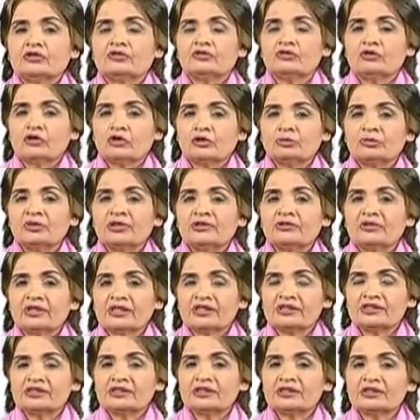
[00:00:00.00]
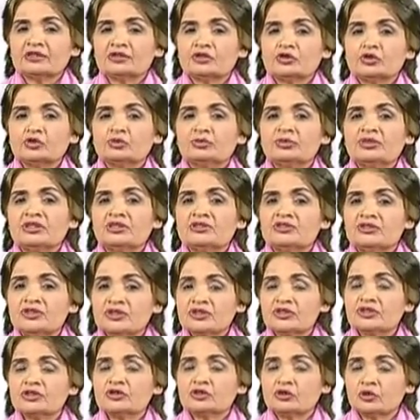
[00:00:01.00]
formal writings to be
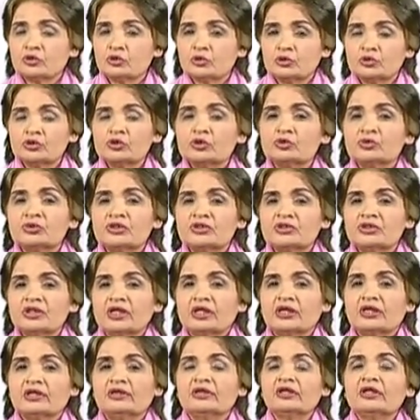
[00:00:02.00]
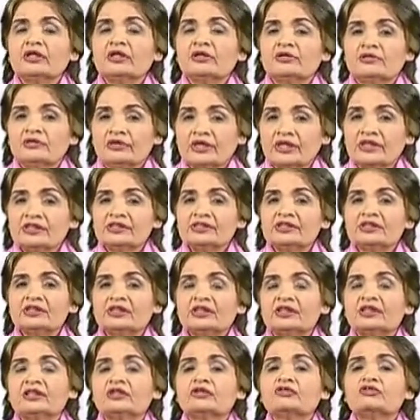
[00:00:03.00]
just those which are writing
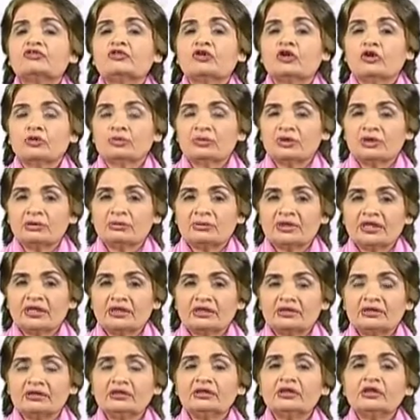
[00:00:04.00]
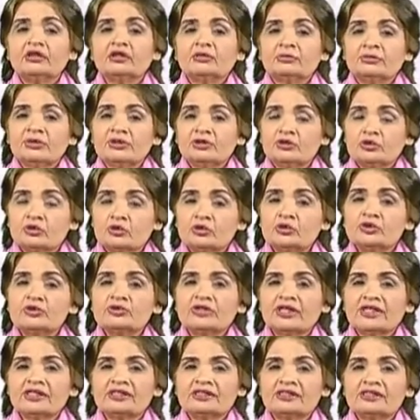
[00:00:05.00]
in a formal manner. But those
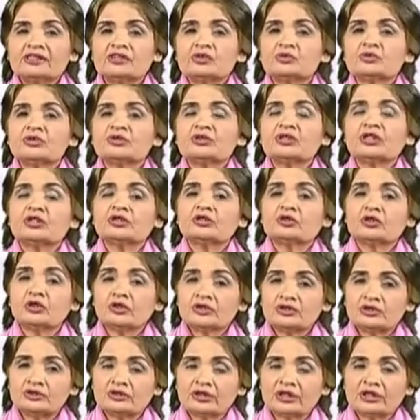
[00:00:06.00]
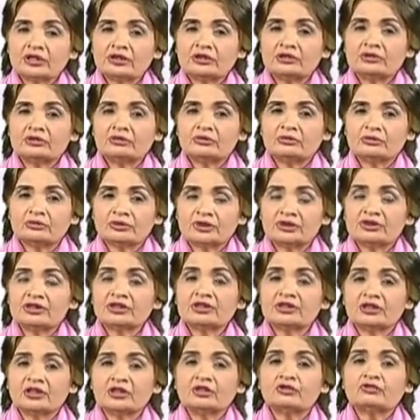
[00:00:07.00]
writings which are not
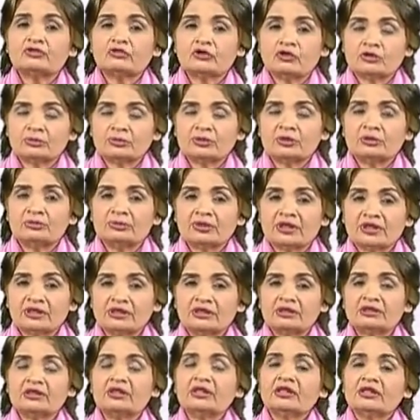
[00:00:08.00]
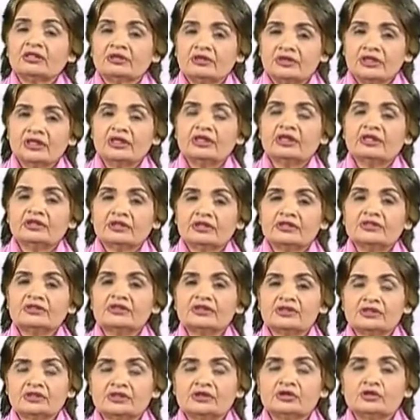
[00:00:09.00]
written in a formal manner, they are
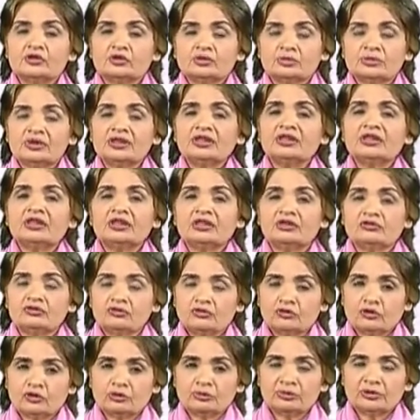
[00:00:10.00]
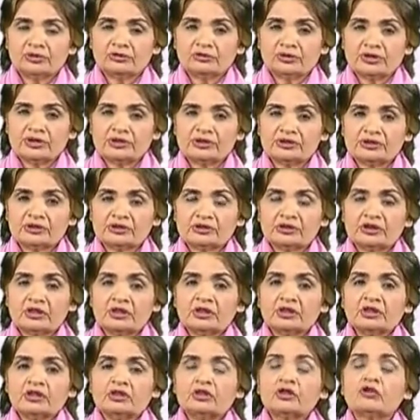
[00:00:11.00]
considered to be informal writings.
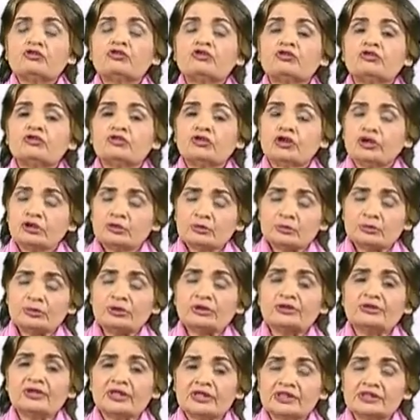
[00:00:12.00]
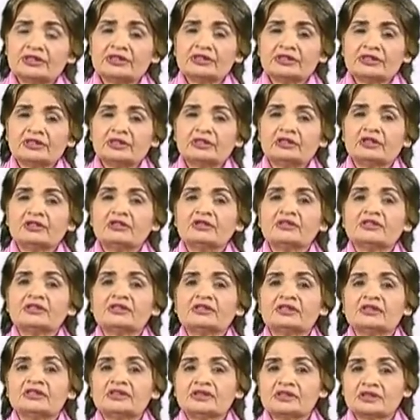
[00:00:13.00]
Now, for formal writing, there is
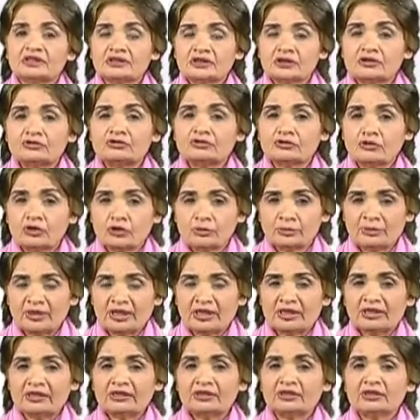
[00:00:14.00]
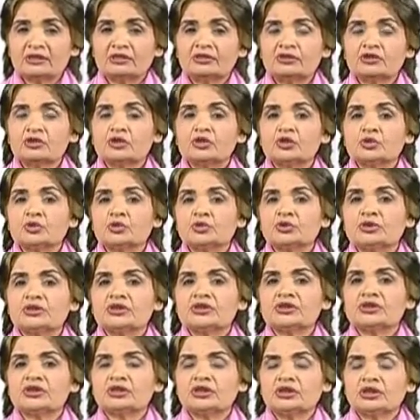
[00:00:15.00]
a certain format that the
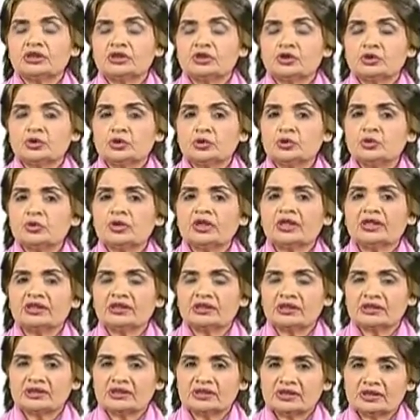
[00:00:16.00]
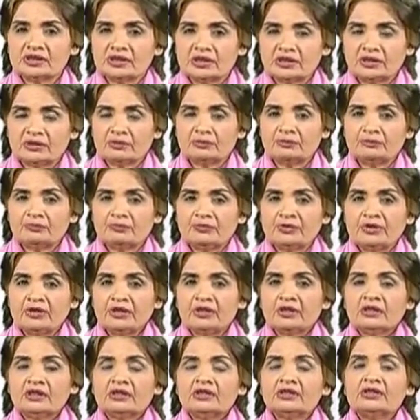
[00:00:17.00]
students need to understand.
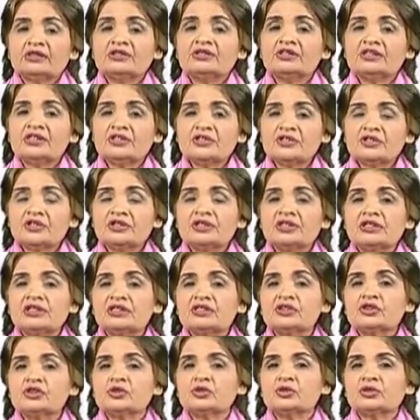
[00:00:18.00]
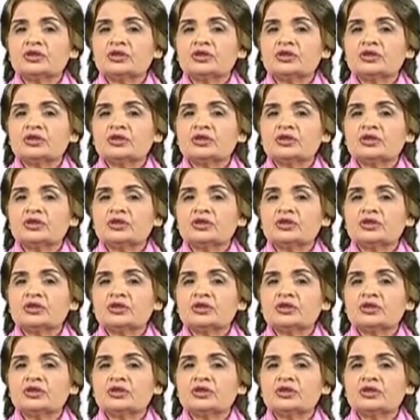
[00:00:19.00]
The teacher needs to